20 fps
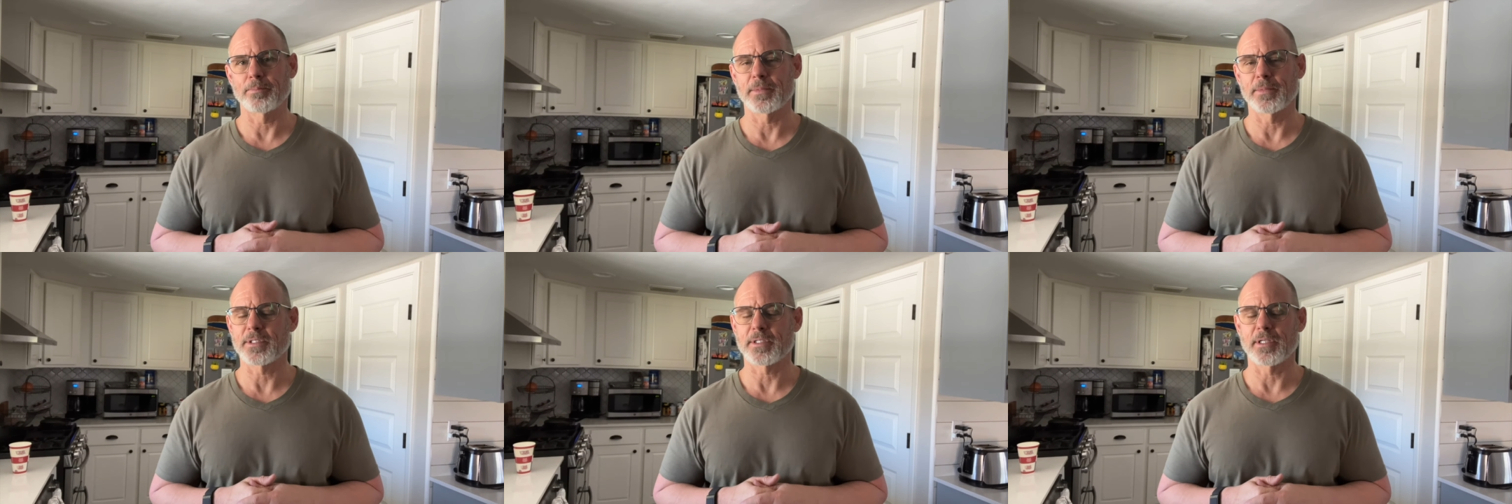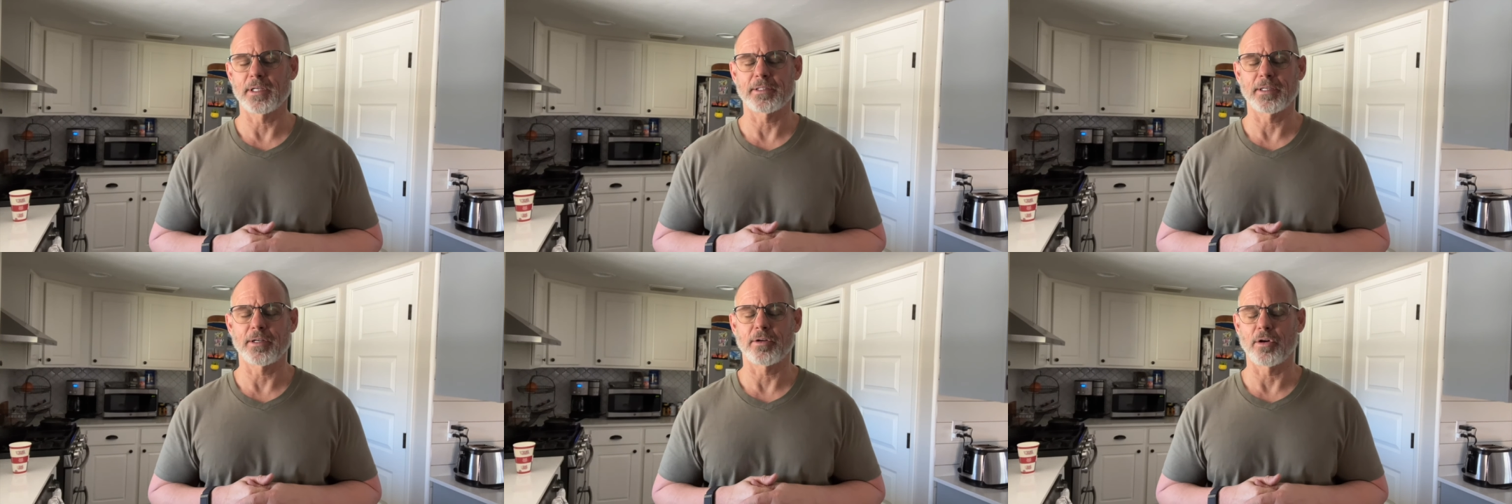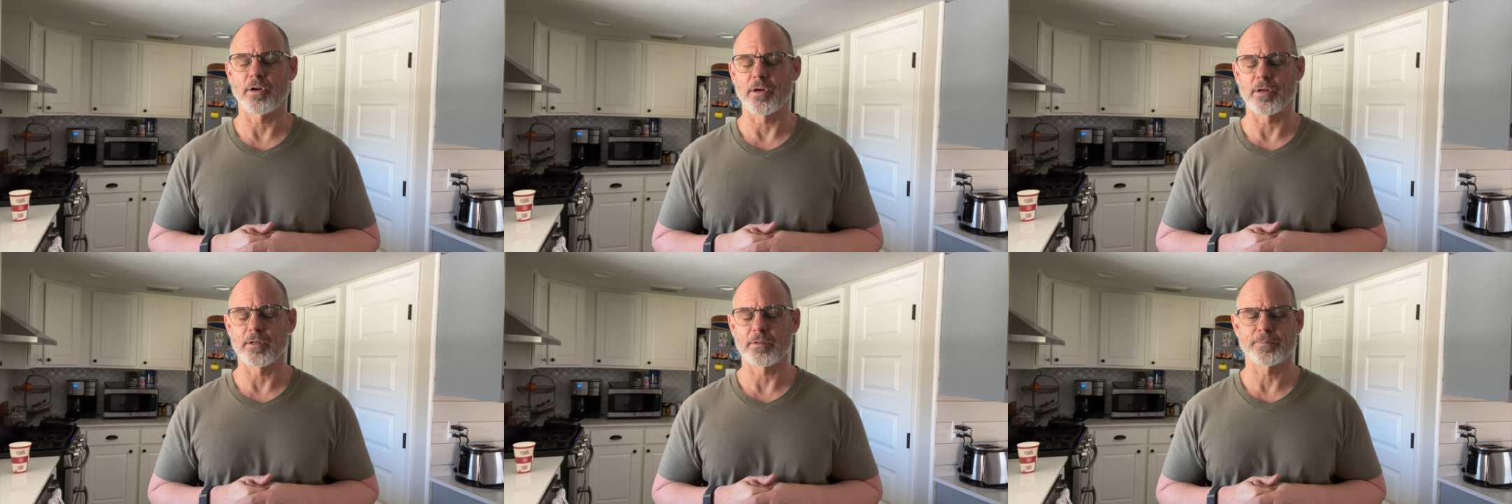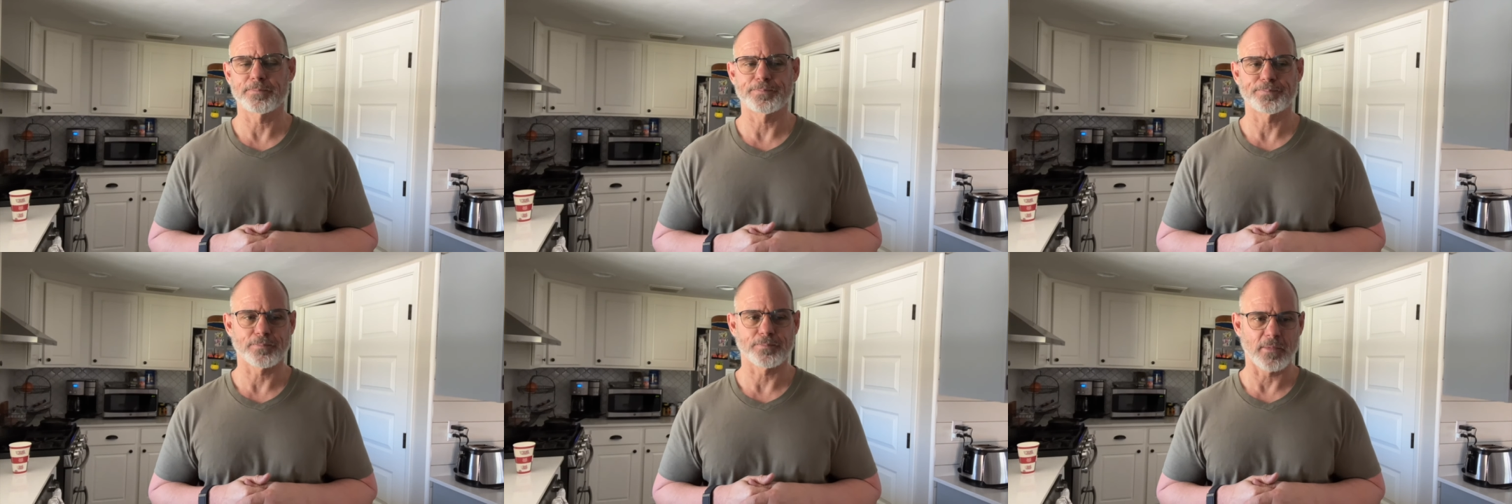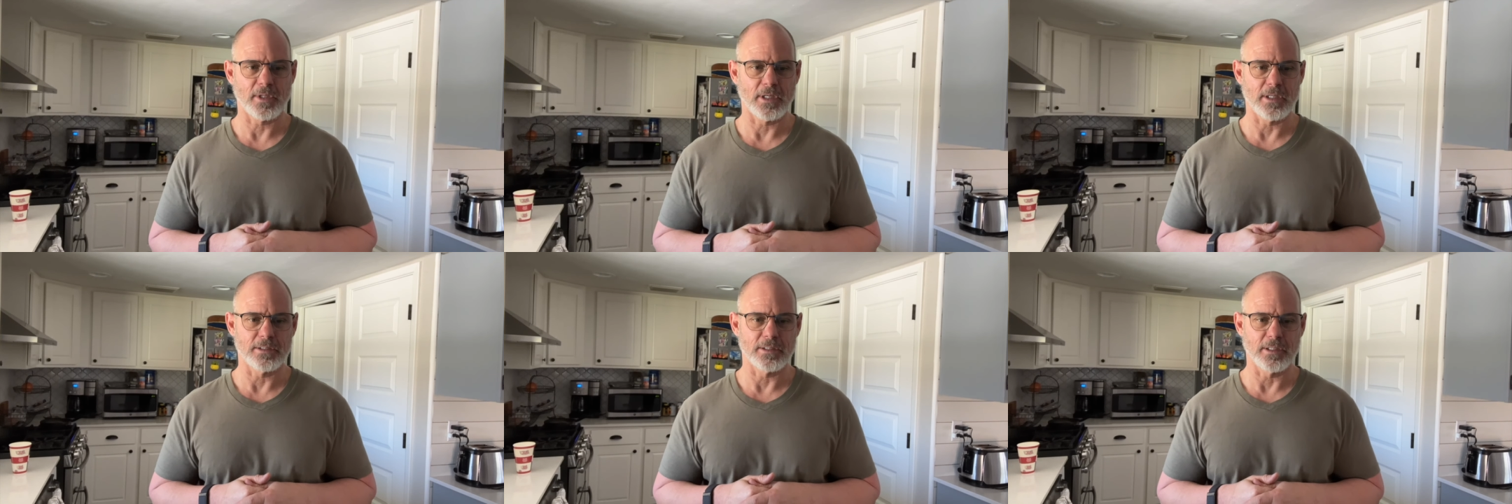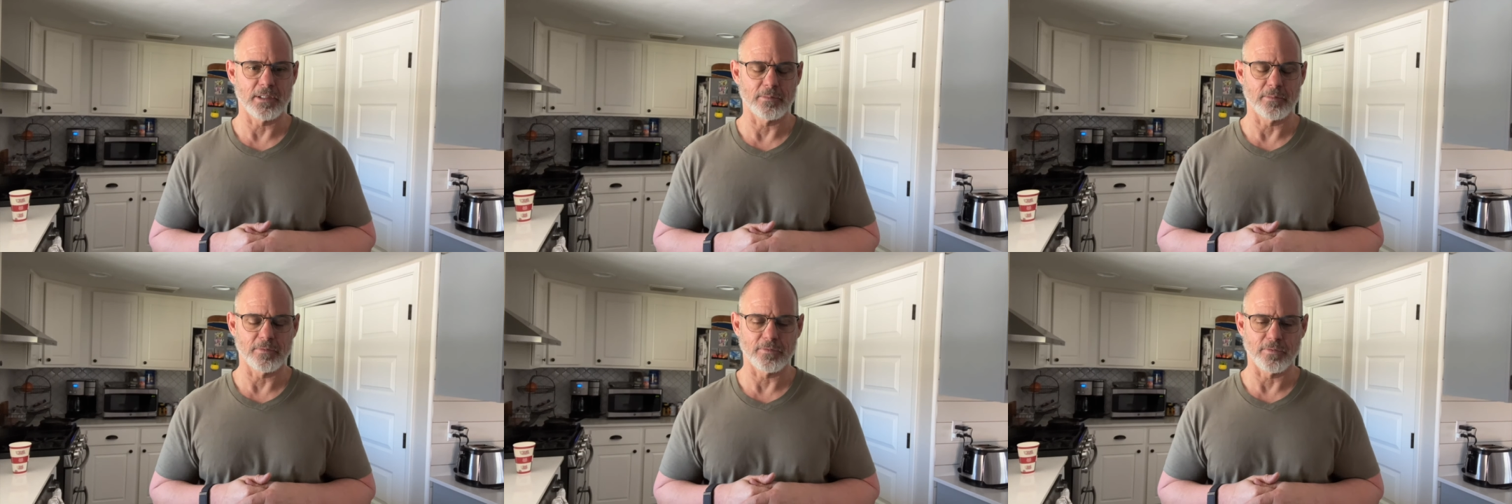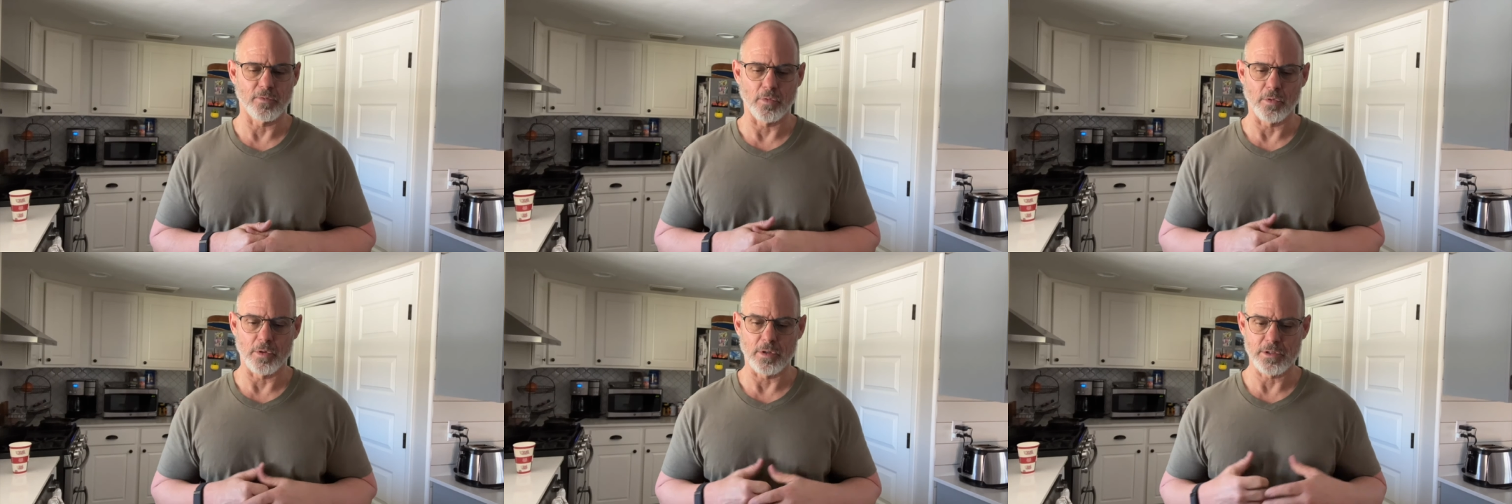It's not that hard. I've done it
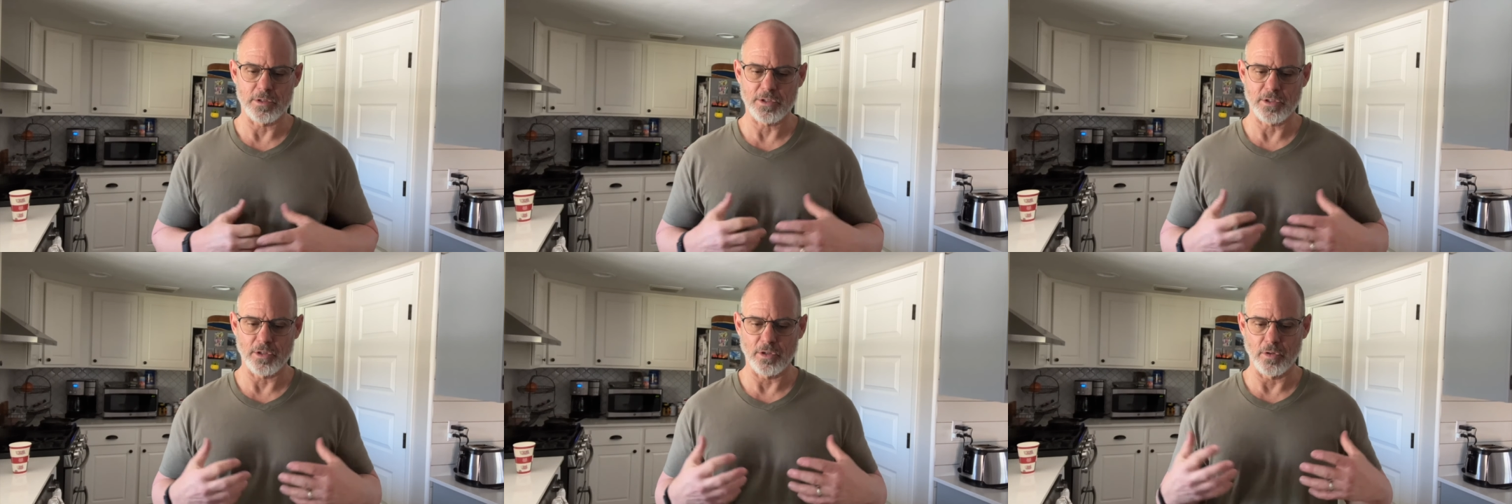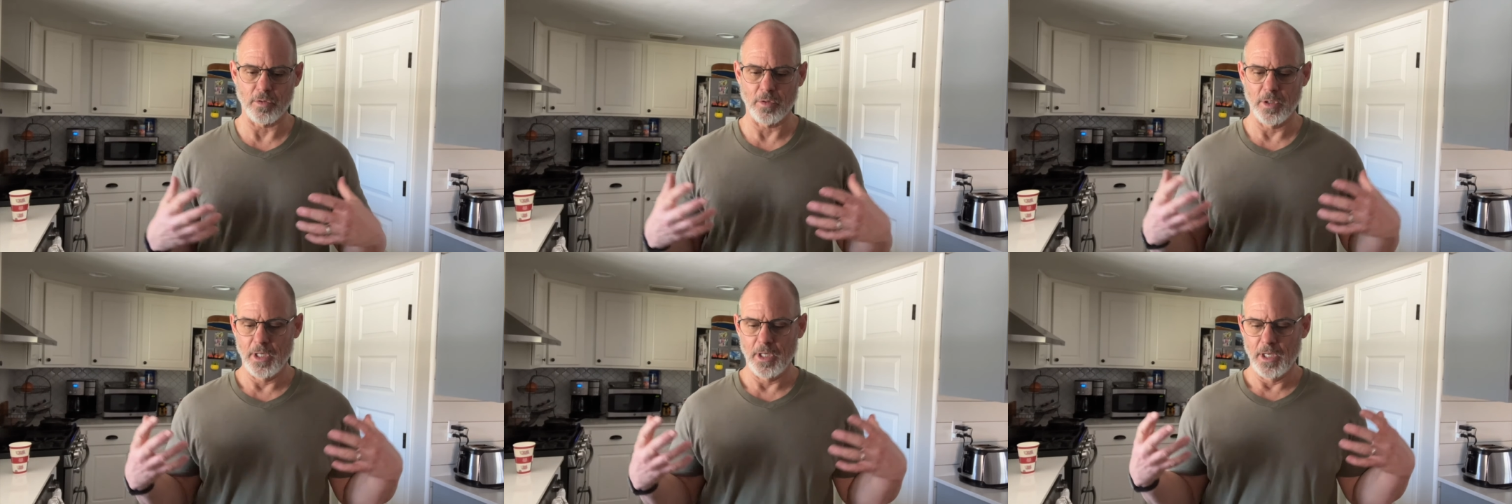before. So